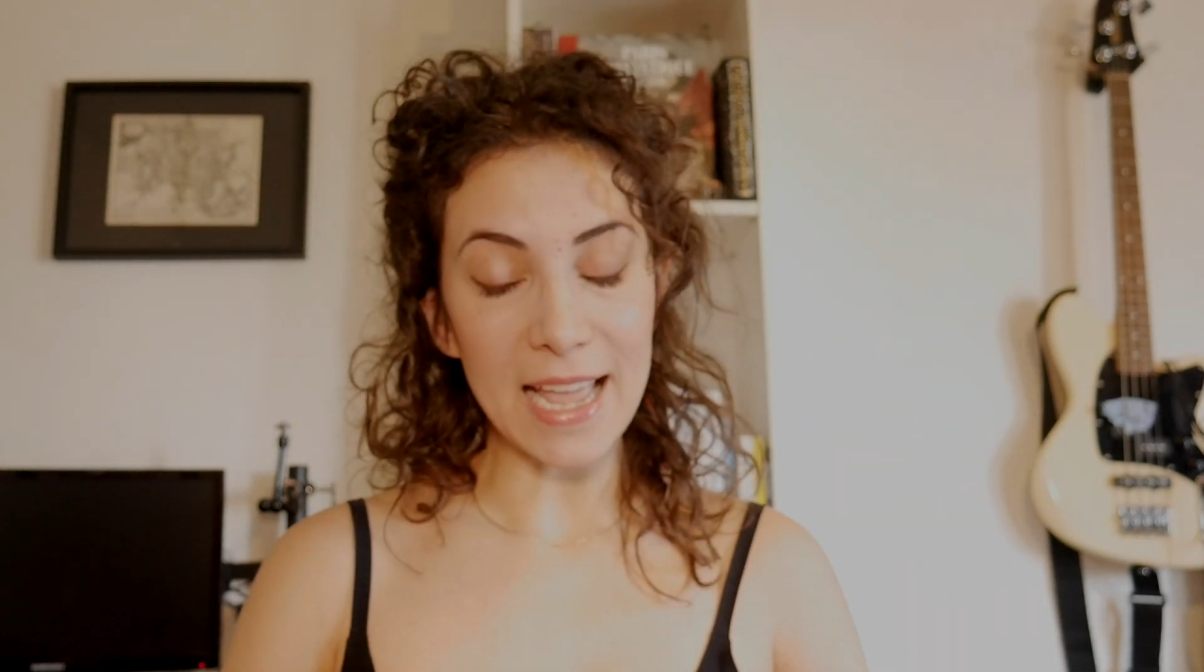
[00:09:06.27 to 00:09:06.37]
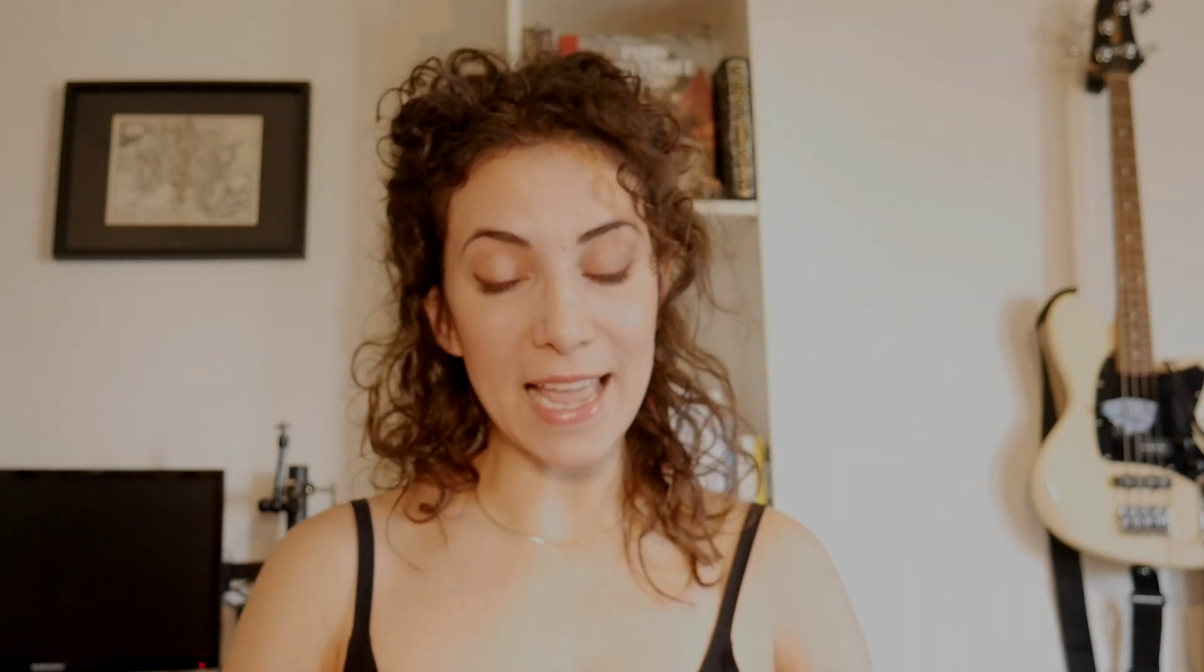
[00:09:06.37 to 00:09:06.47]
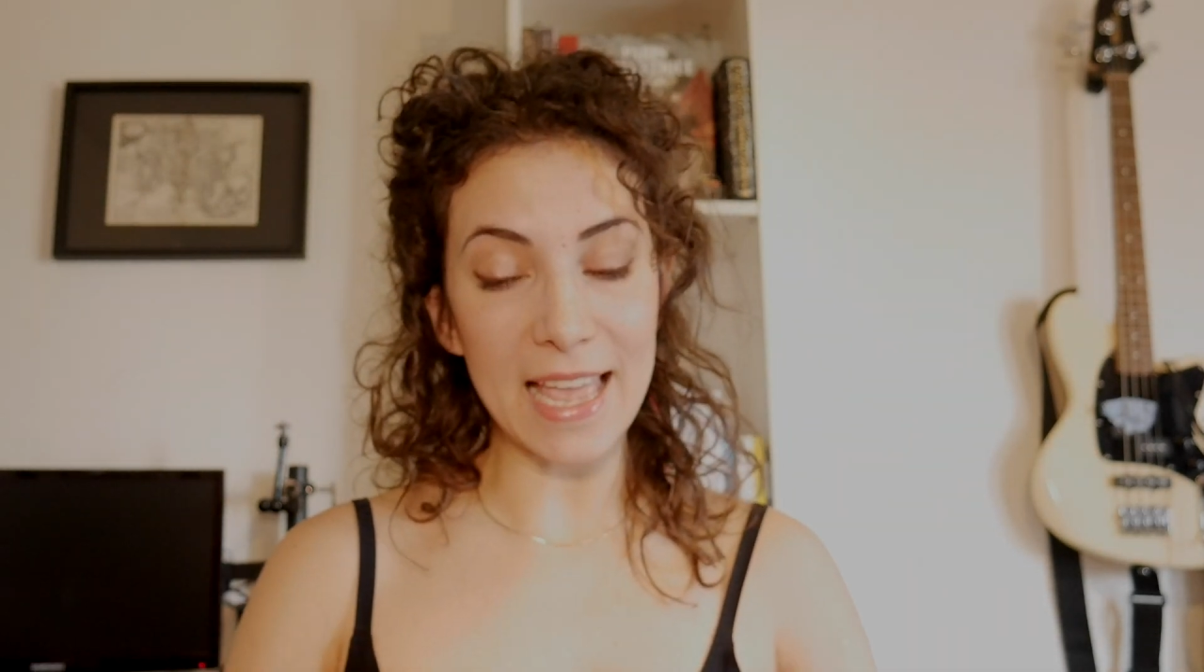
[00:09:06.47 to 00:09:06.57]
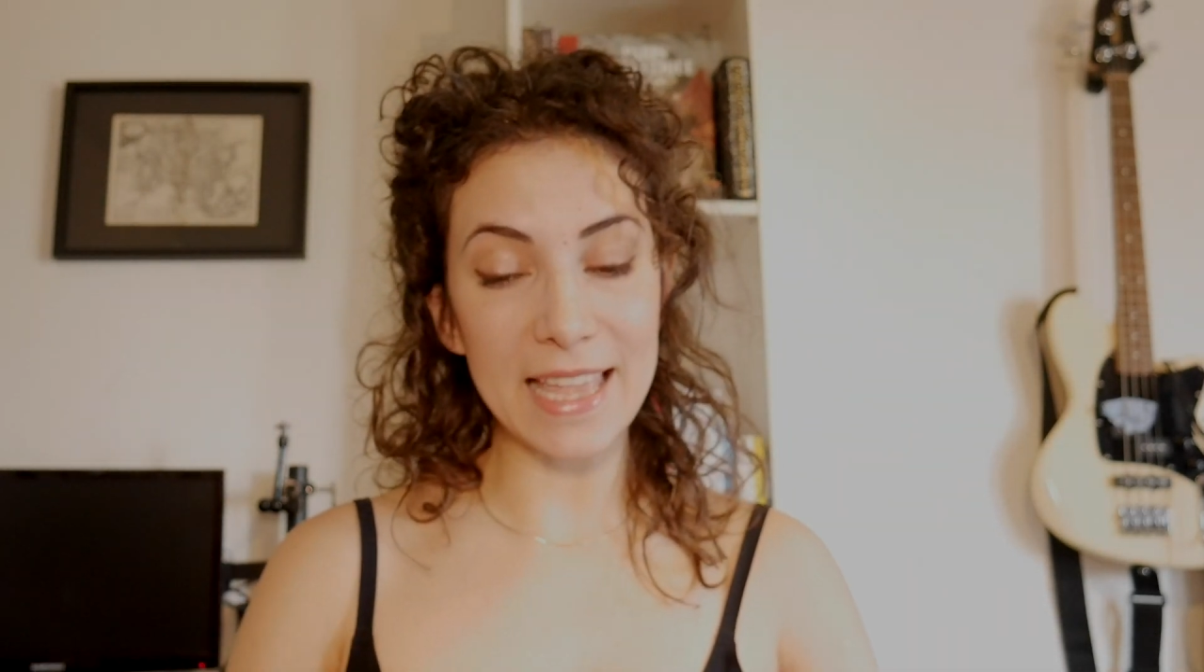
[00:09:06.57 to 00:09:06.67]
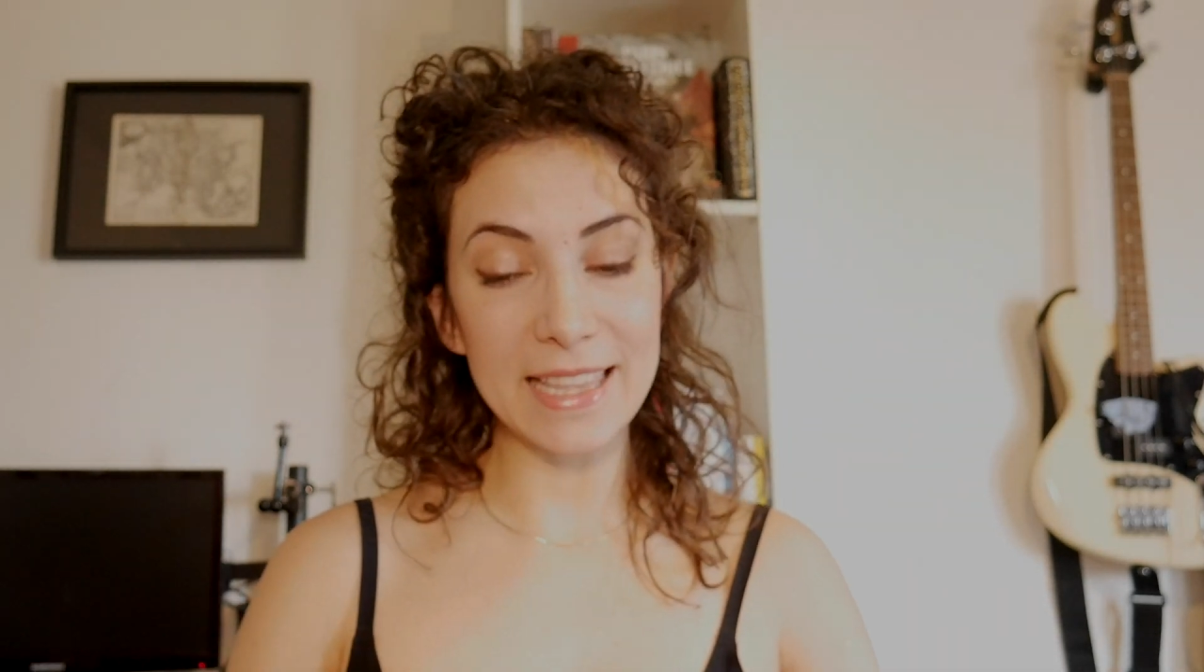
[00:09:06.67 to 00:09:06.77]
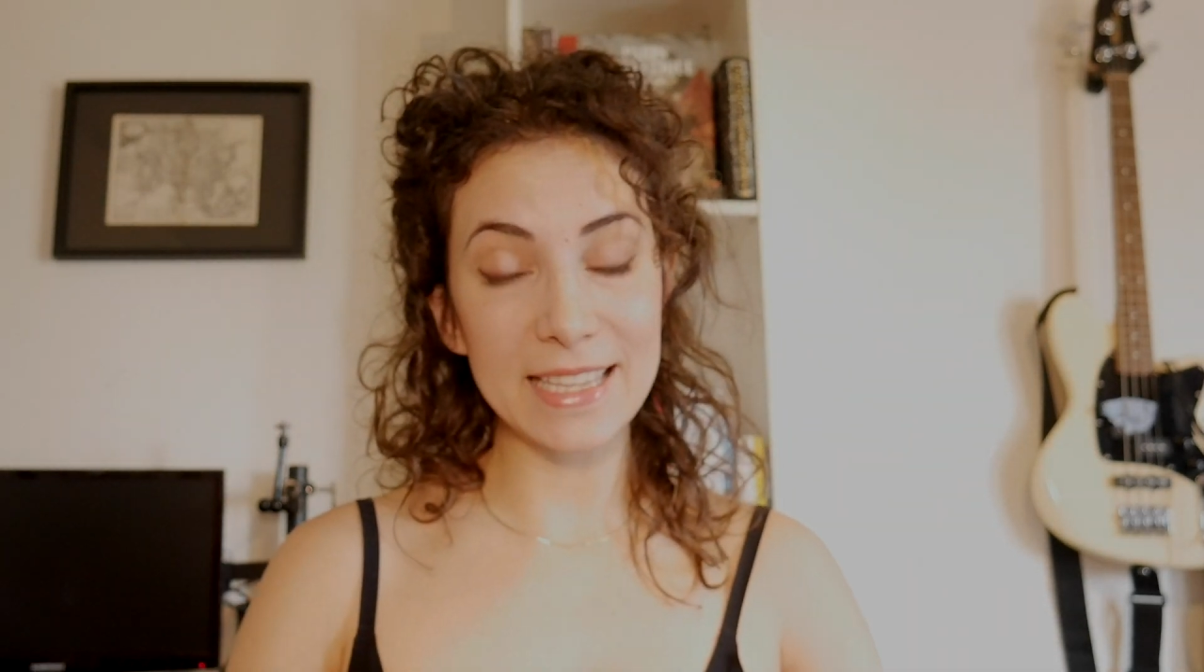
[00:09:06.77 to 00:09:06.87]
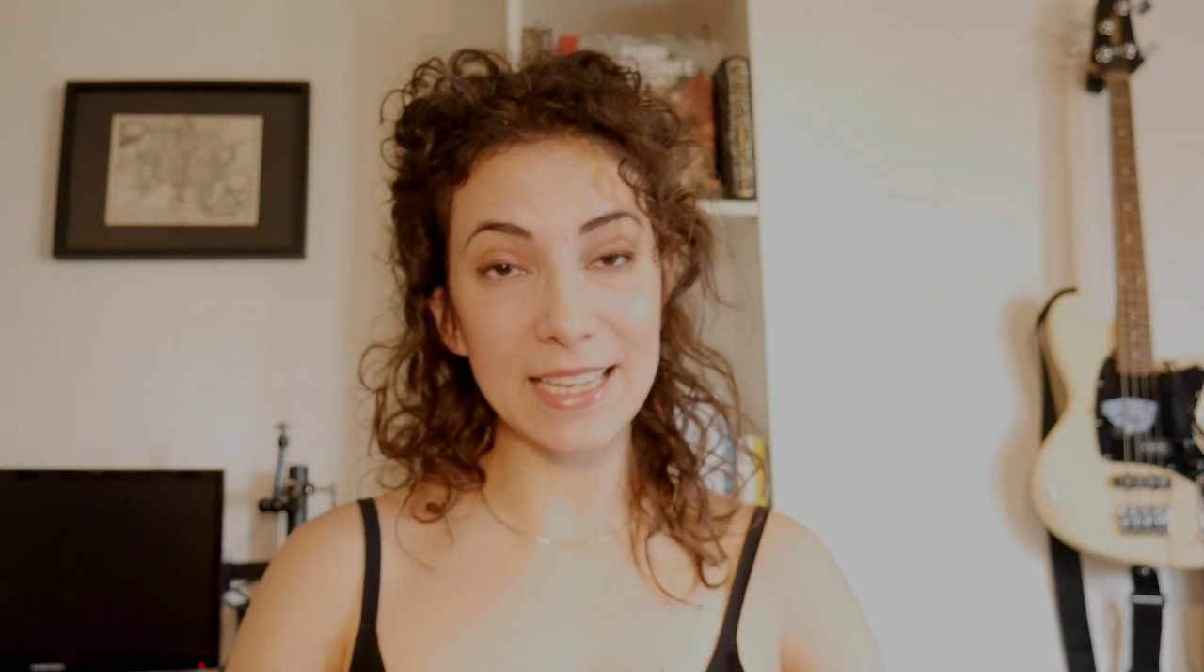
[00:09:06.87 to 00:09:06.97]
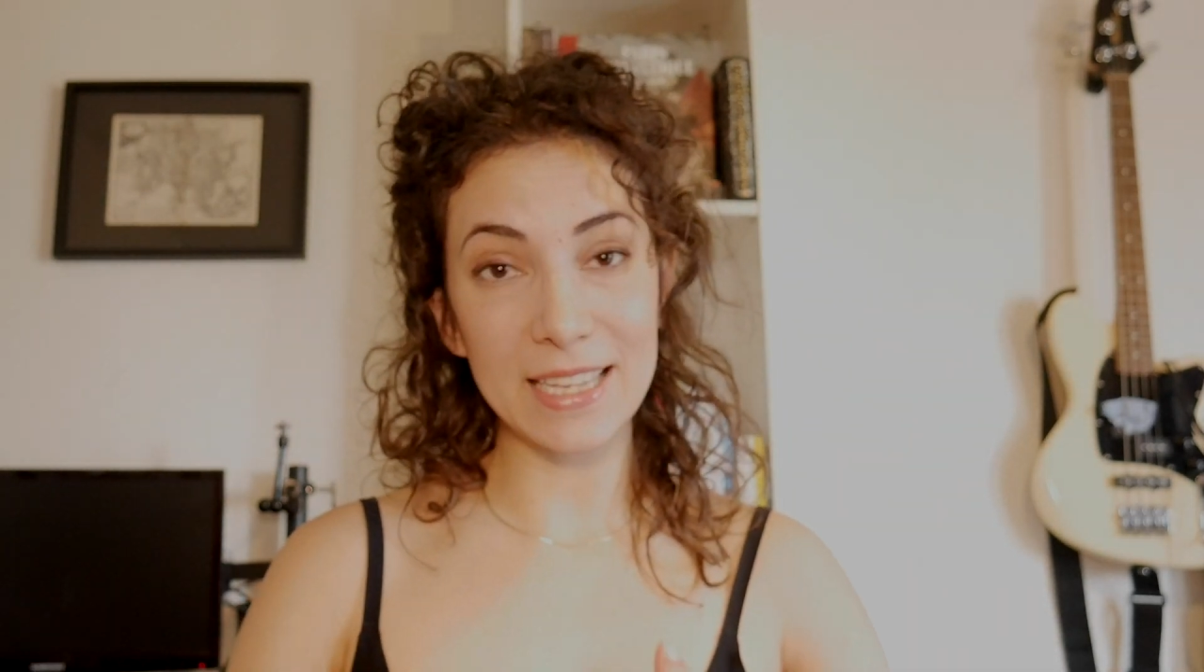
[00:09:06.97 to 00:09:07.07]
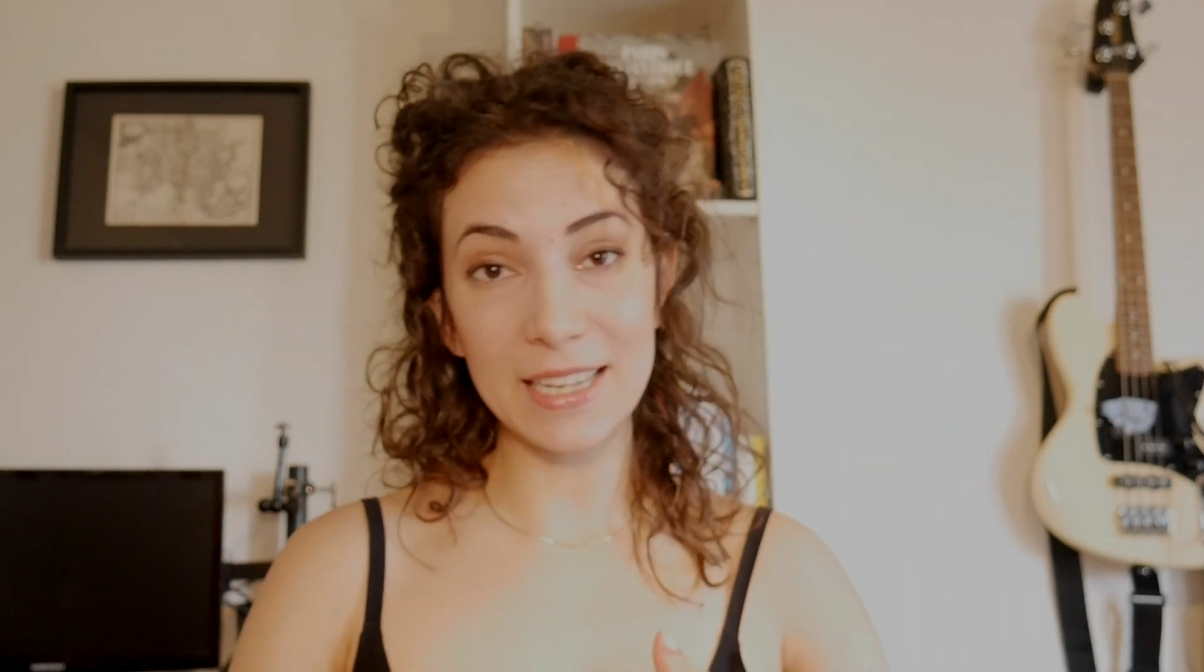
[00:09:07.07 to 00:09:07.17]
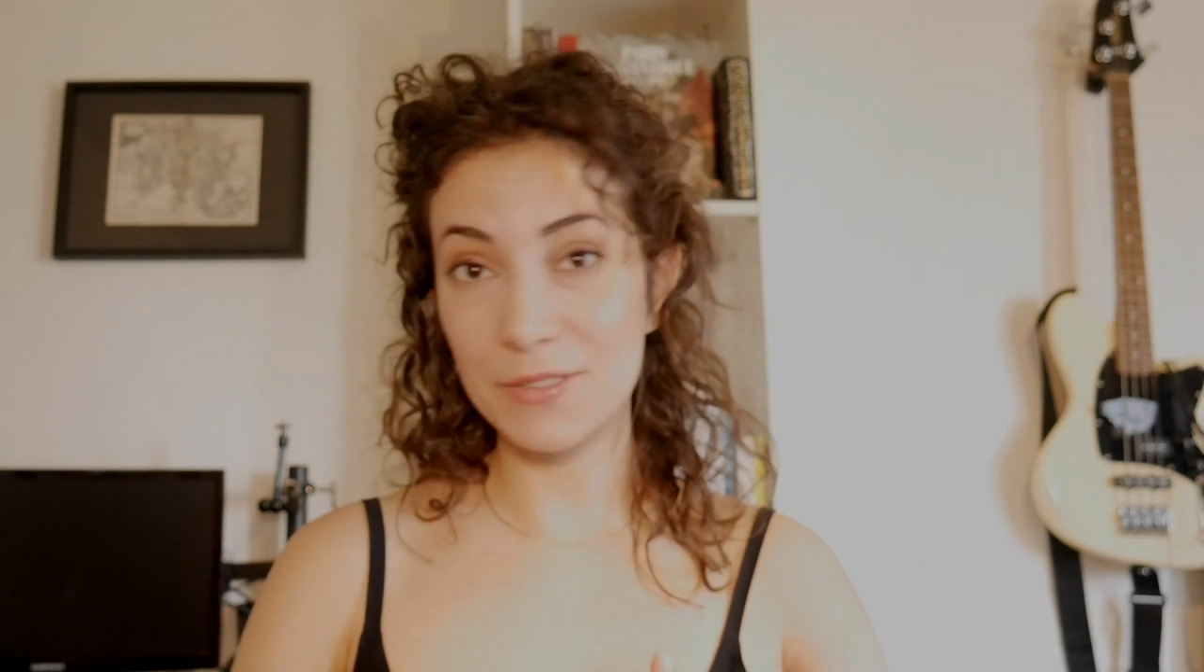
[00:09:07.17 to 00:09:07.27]
And
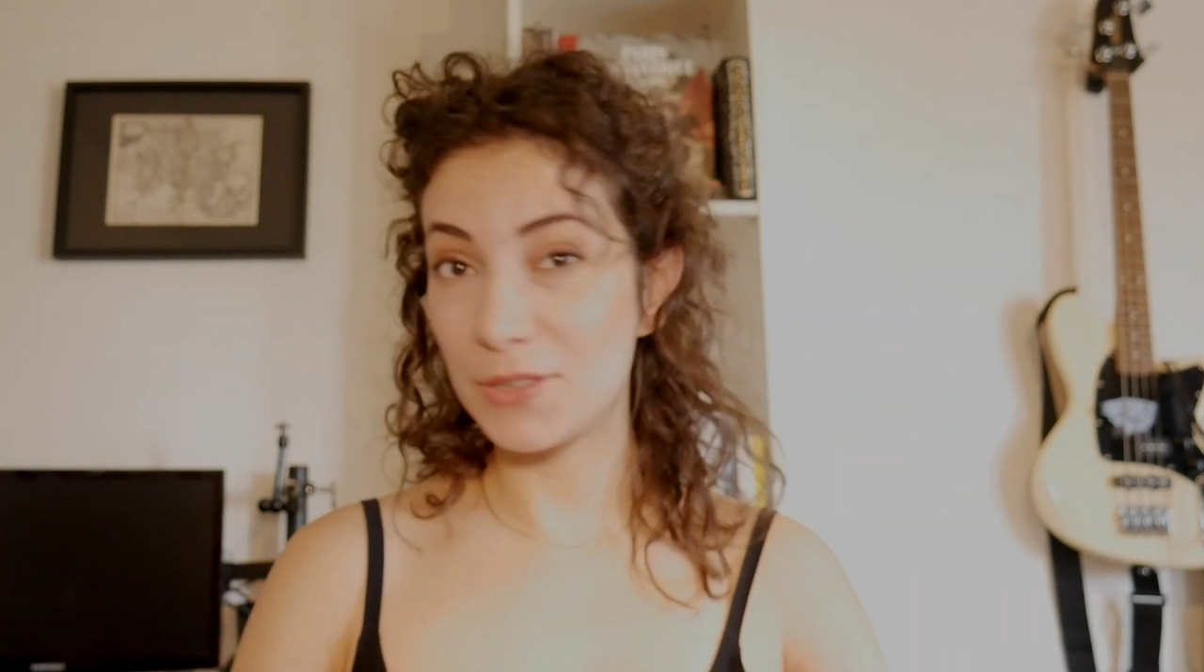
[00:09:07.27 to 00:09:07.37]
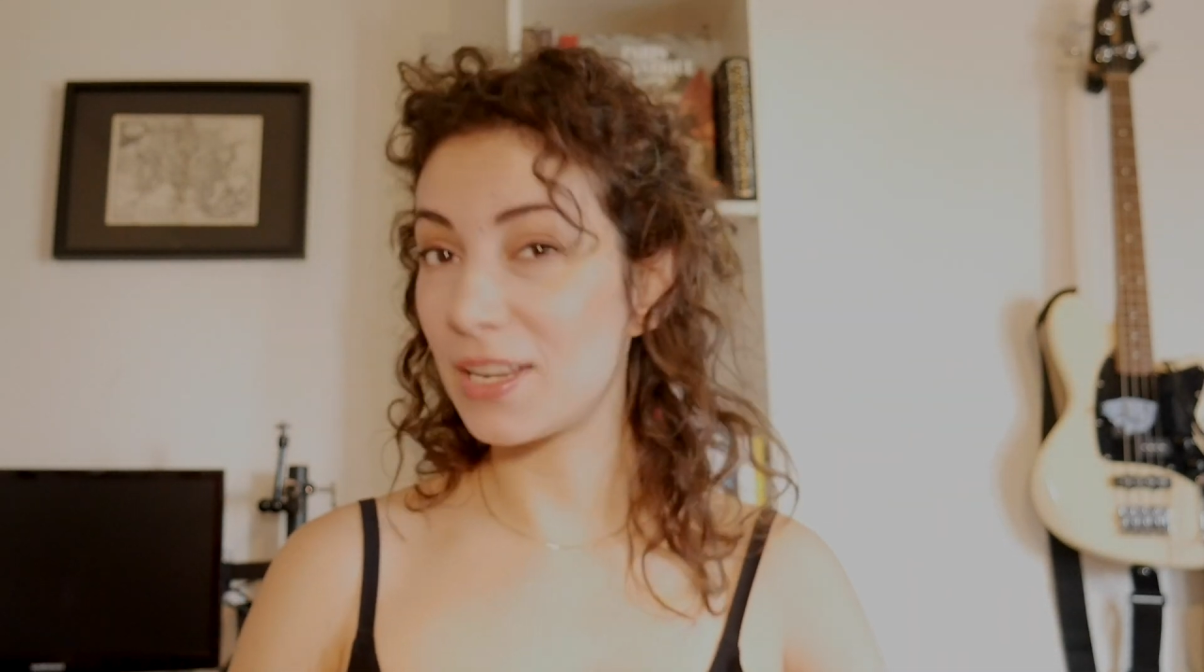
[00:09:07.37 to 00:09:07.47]
if